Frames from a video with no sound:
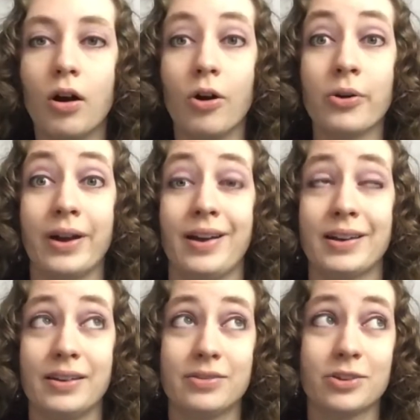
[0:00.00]
Okay, I
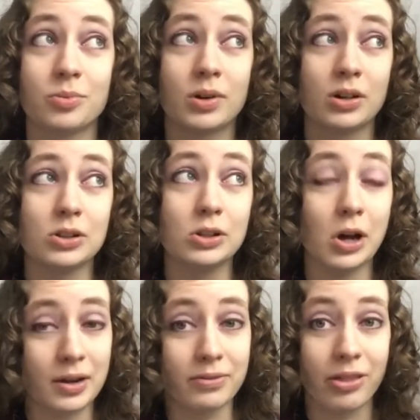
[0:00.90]
gave this one a
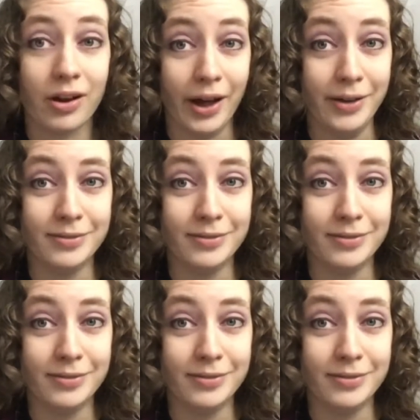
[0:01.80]
lot of thought.